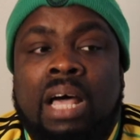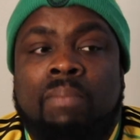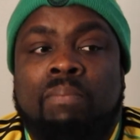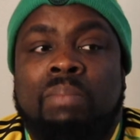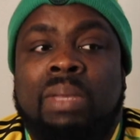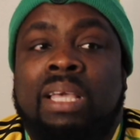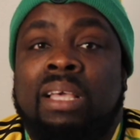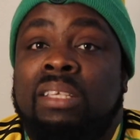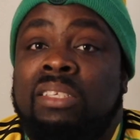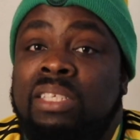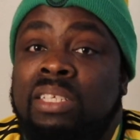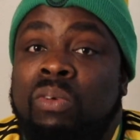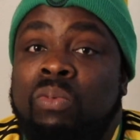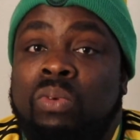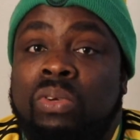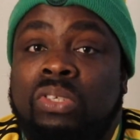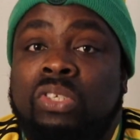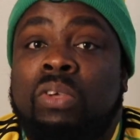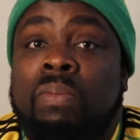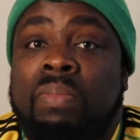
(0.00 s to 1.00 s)
because there
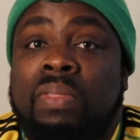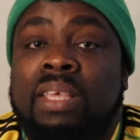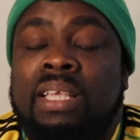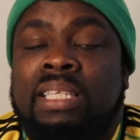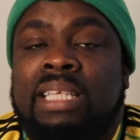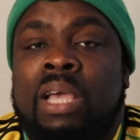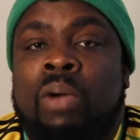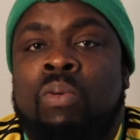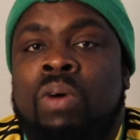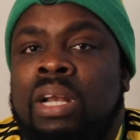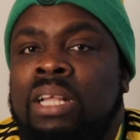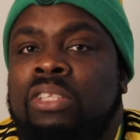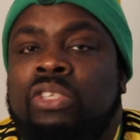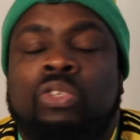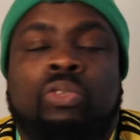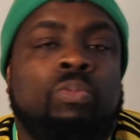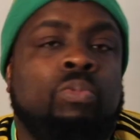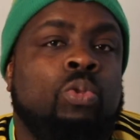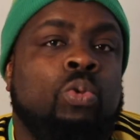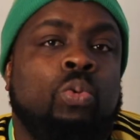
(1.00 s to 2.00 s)
were some things I wanted
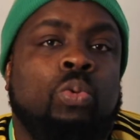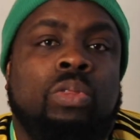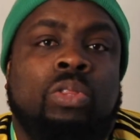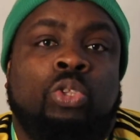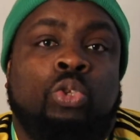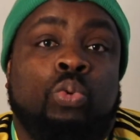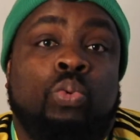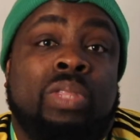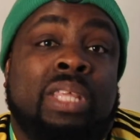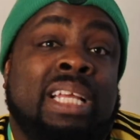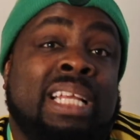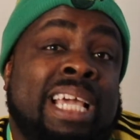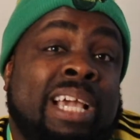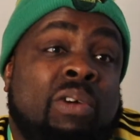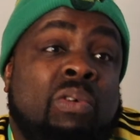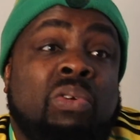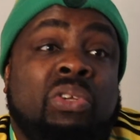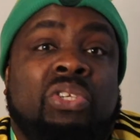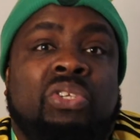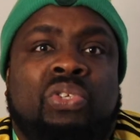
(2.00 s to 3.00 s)
to do that I
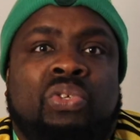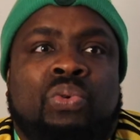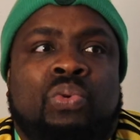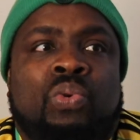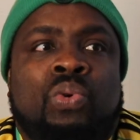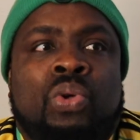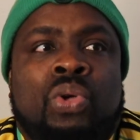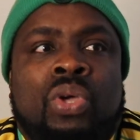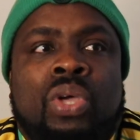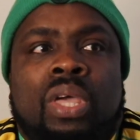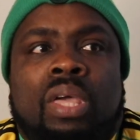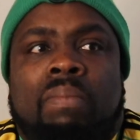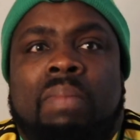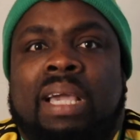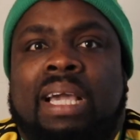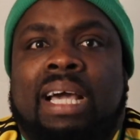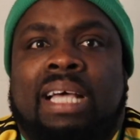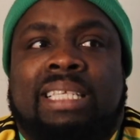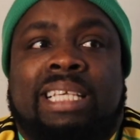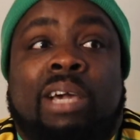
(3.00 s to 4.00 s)
couldn't do
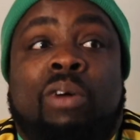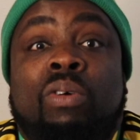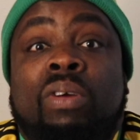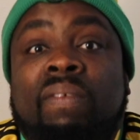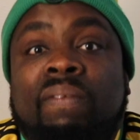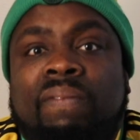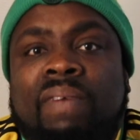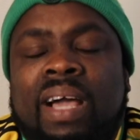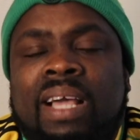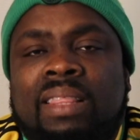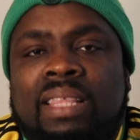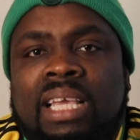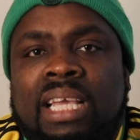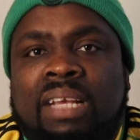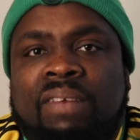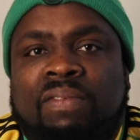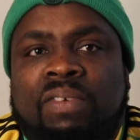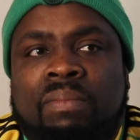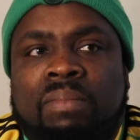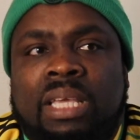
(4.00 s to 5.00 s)
because I couldn't find the
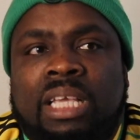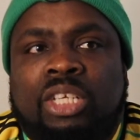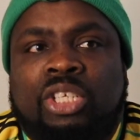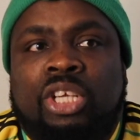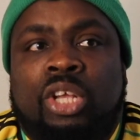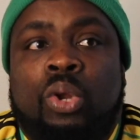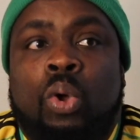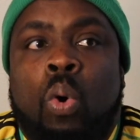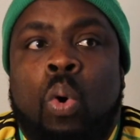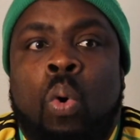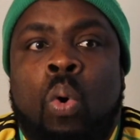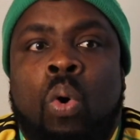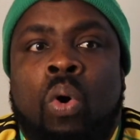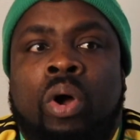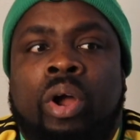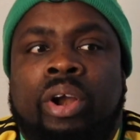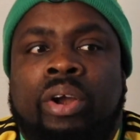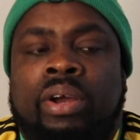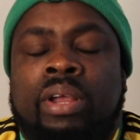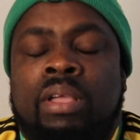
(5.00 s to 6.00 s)
information,
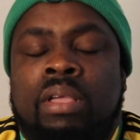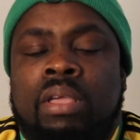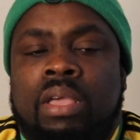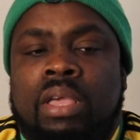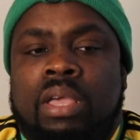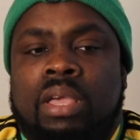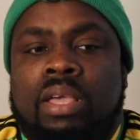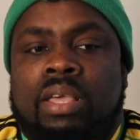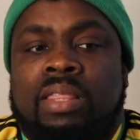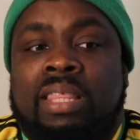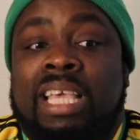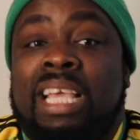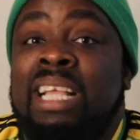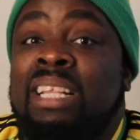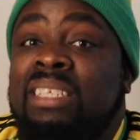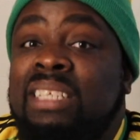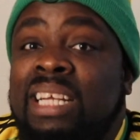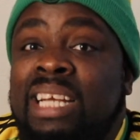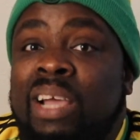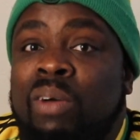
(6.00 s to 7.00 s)
or the
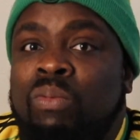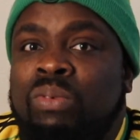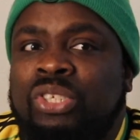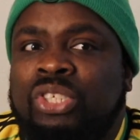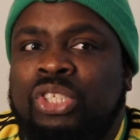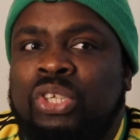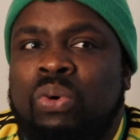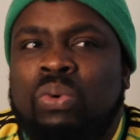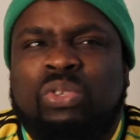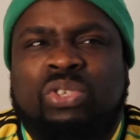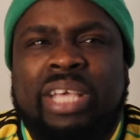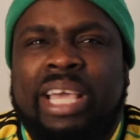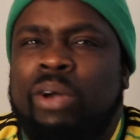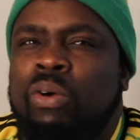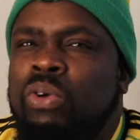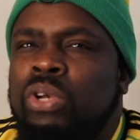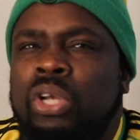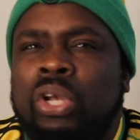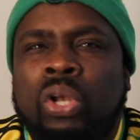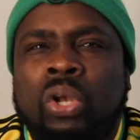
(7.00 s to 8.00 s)
internet was down, so I
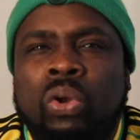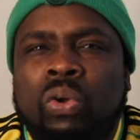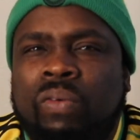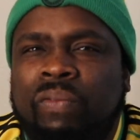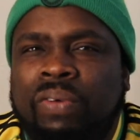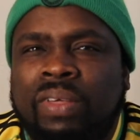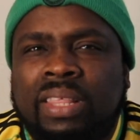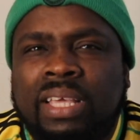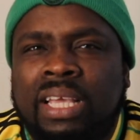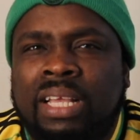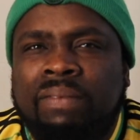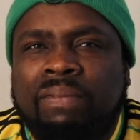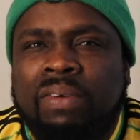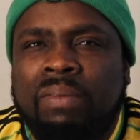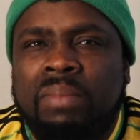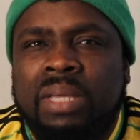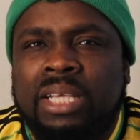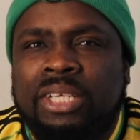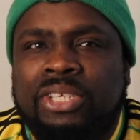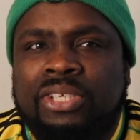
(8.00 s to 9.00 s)
couldn't look for the
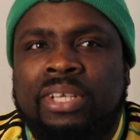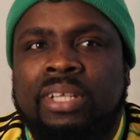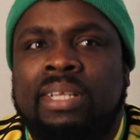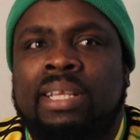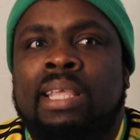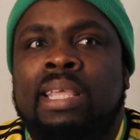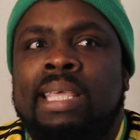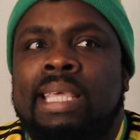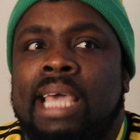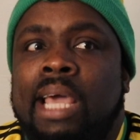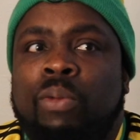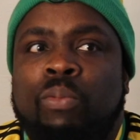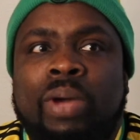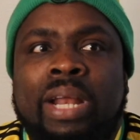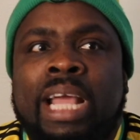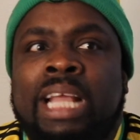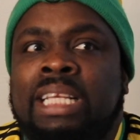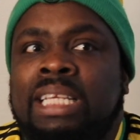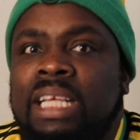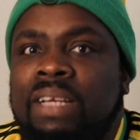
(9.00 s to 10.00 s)
information. And when
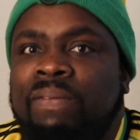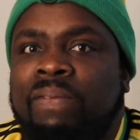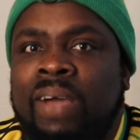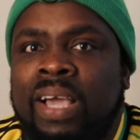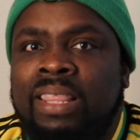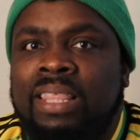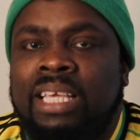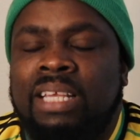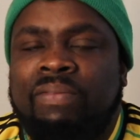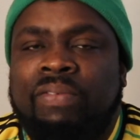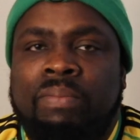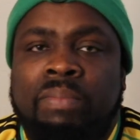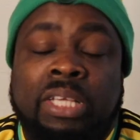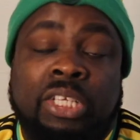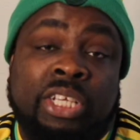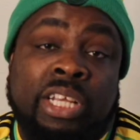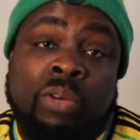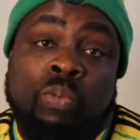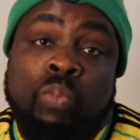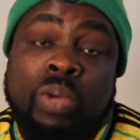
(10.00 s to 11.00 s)
I did find the
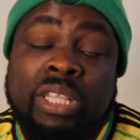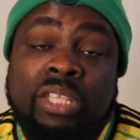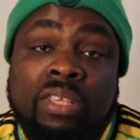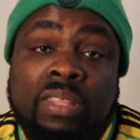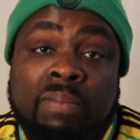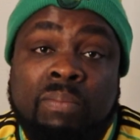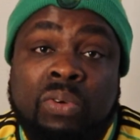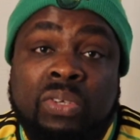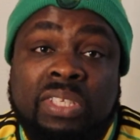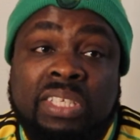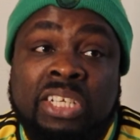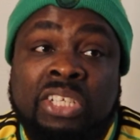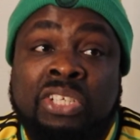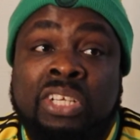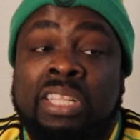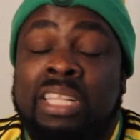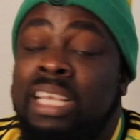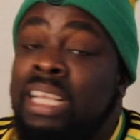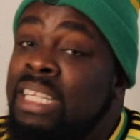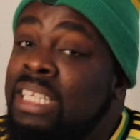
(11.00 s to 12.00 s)
information, went to the bus
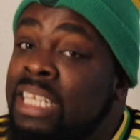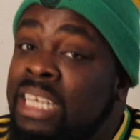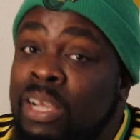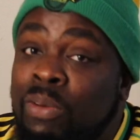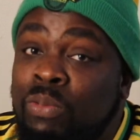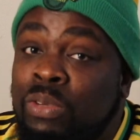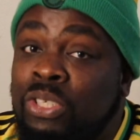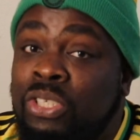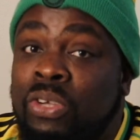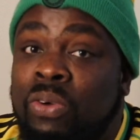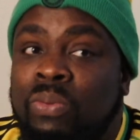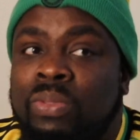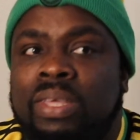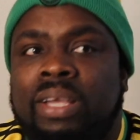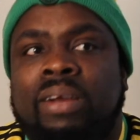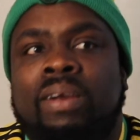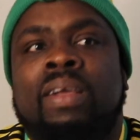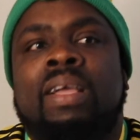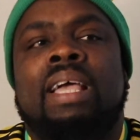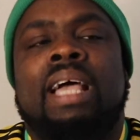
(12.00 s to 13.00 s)
station, the internet was down
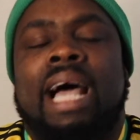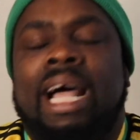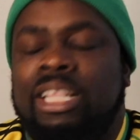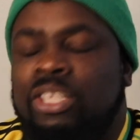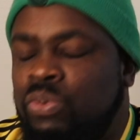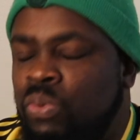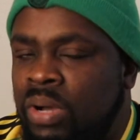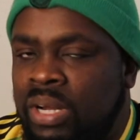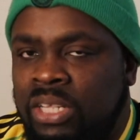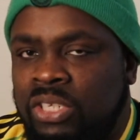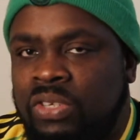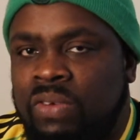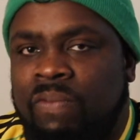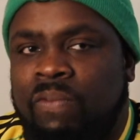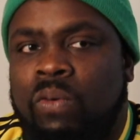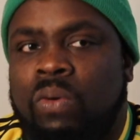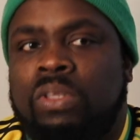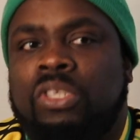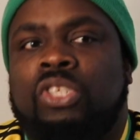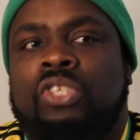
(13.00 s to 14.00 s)
there, and so on and so
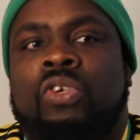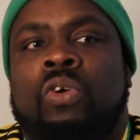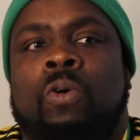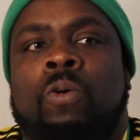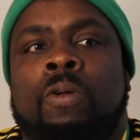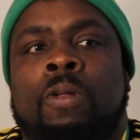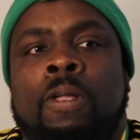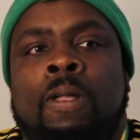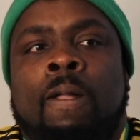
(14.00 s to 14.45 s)
forth. So,